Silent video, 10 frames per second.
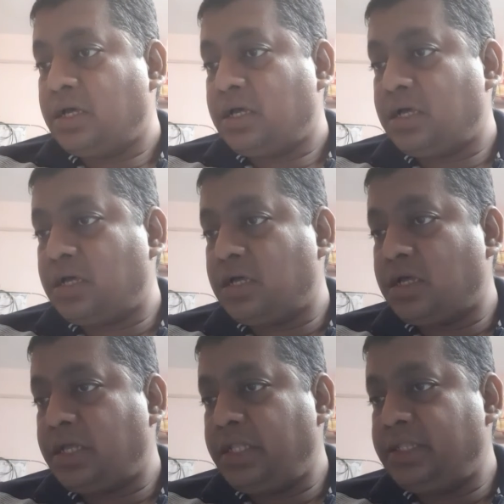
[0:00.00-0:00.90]

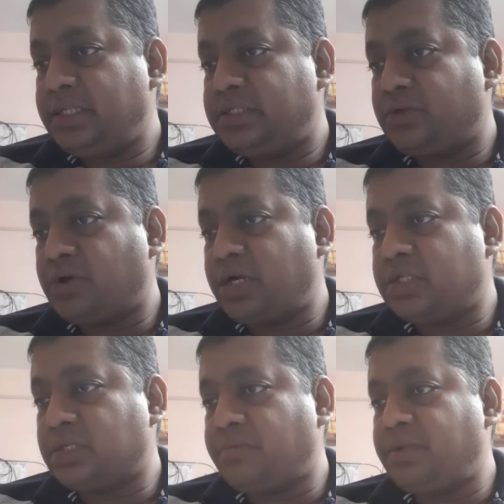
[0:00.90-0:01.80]
in the
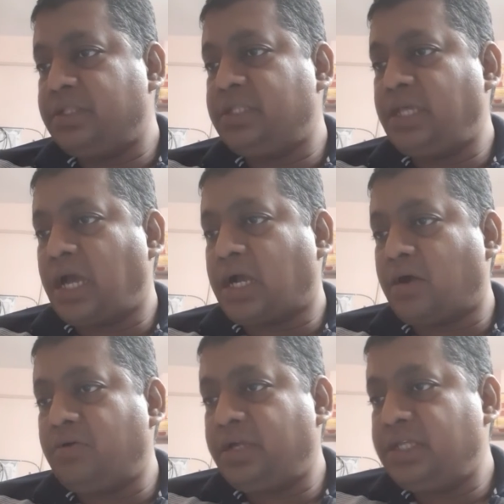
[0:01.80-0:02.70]
Sukanya Samriddhi
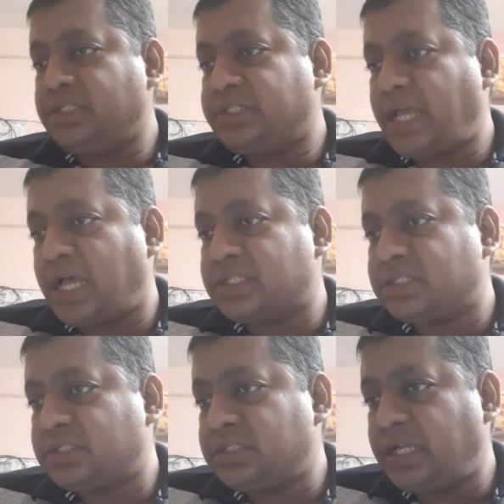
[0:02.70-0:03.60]
account is
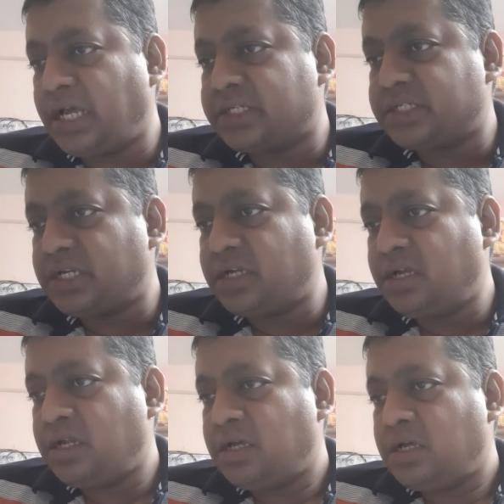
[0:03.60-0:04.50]
tax
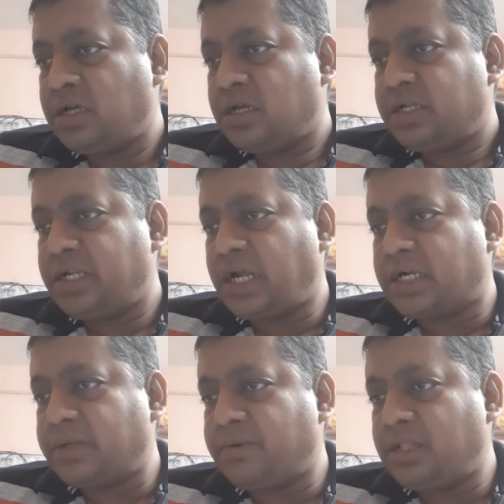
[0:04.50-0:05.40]

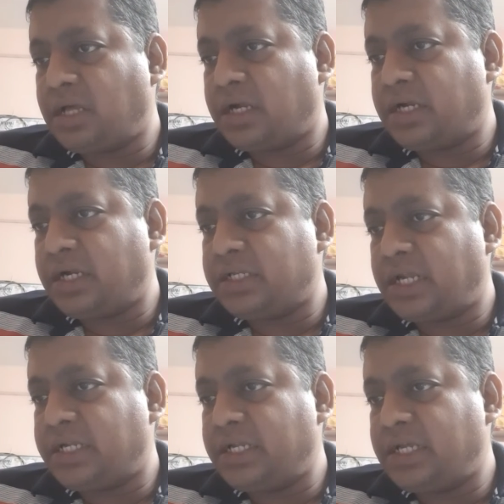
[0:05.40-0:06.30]
deductible under
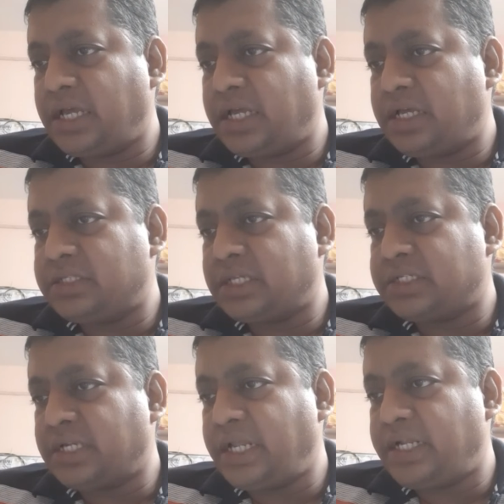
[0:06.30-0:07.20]

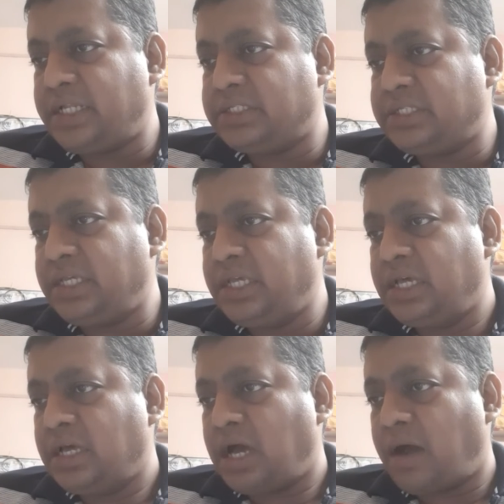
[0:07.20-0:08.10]
section 80C
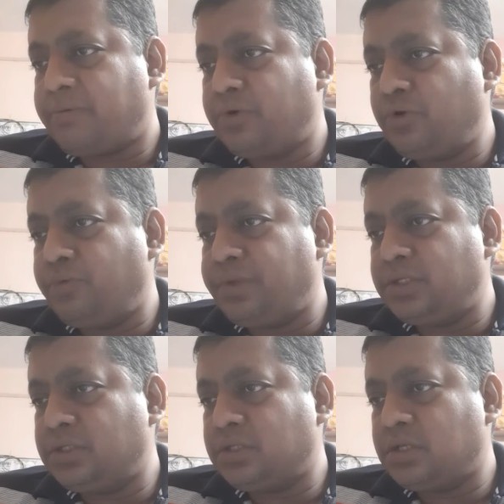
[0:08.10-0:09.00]
up to
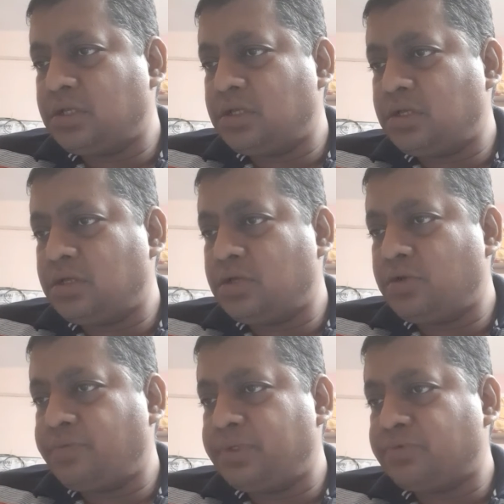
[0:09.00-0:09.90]
rupees
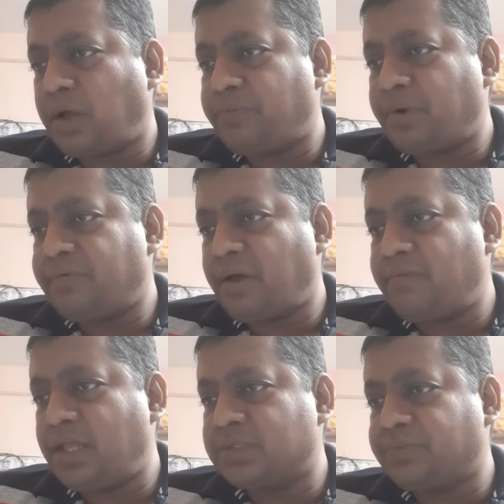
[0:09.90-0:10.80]

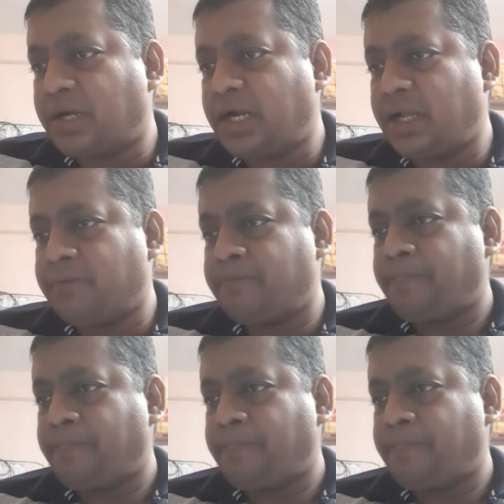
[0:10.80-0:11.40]
1.5 lakhs per annum.